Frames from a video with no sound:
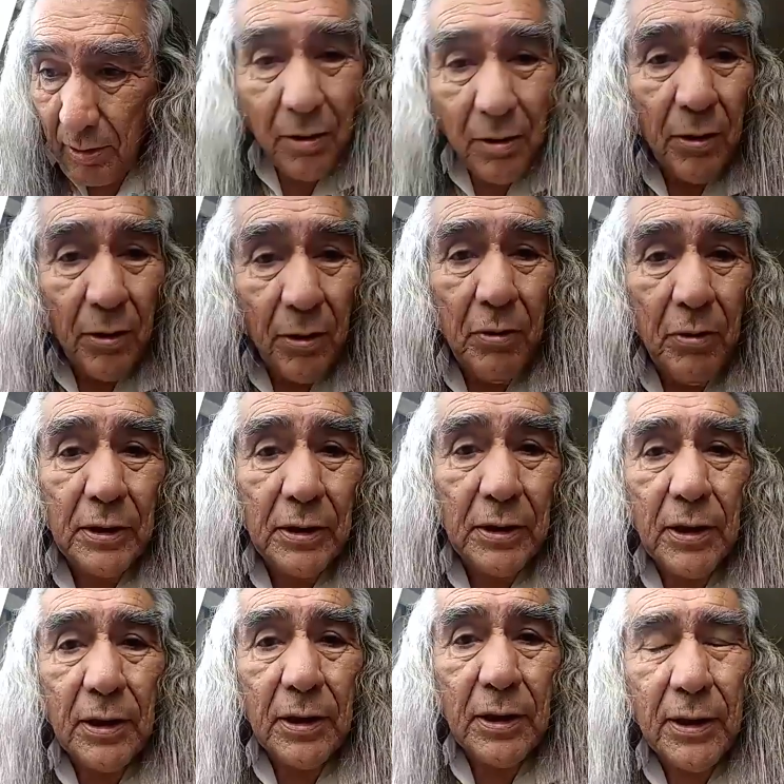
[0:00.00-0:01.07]
the holy ones,
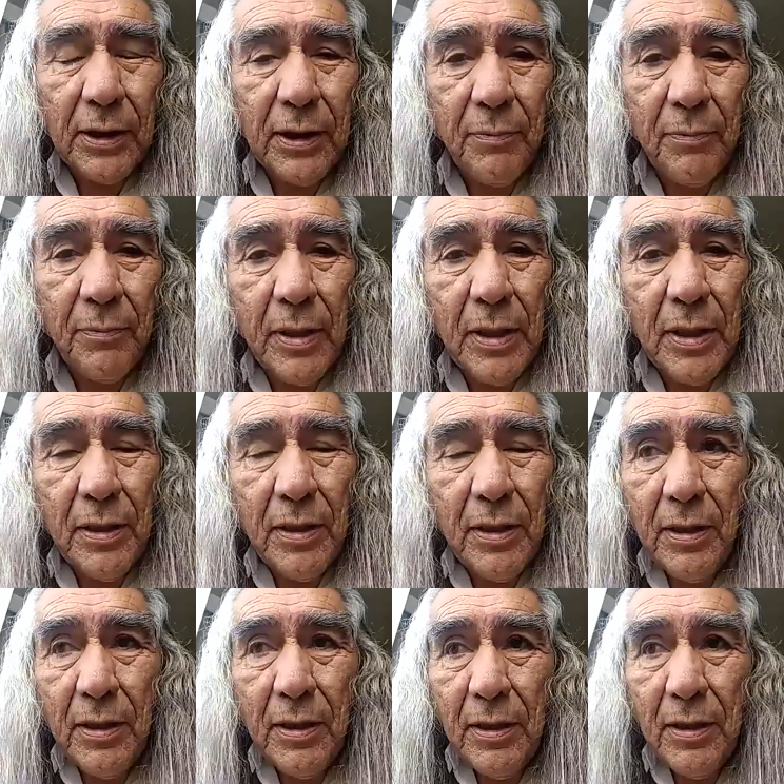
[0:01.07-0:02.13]
get
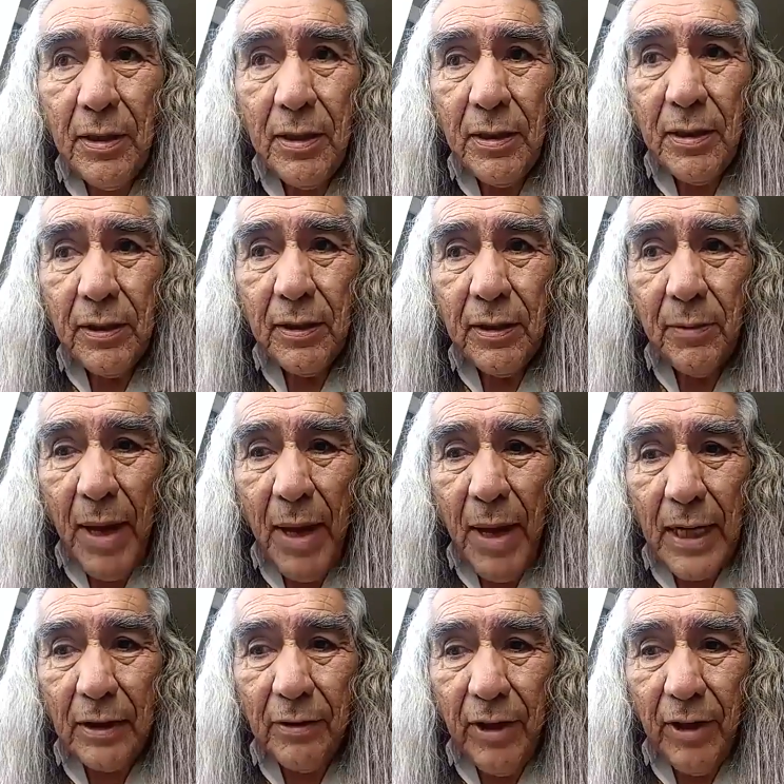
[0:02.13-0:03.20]
them
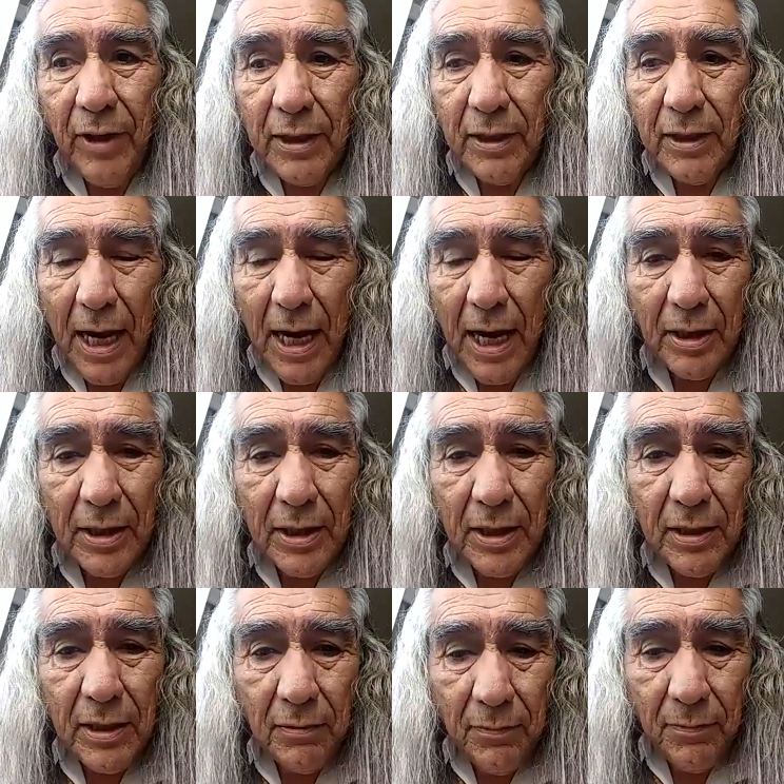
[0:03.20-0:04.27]
activated around
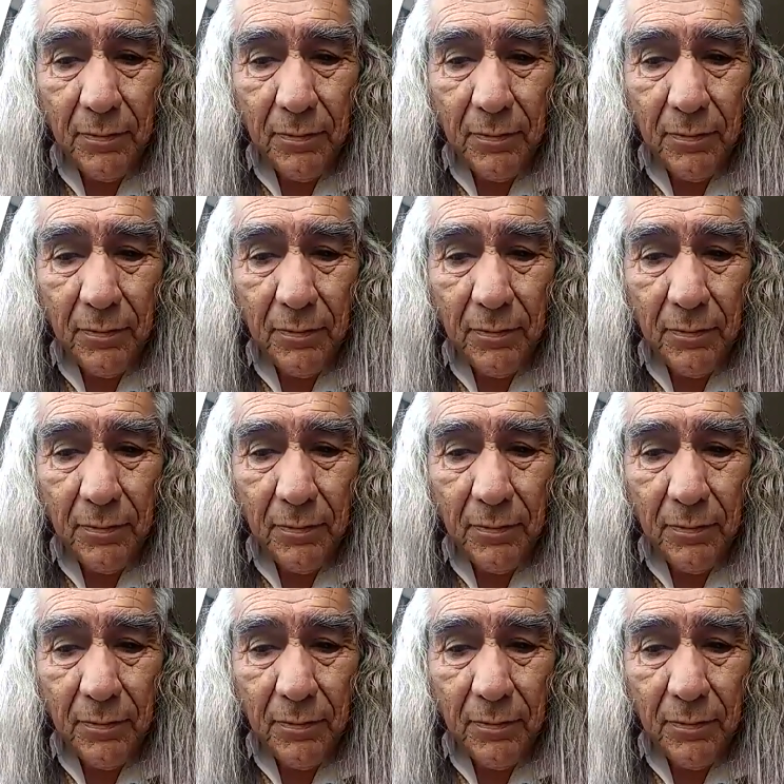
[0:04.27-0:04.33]
us, and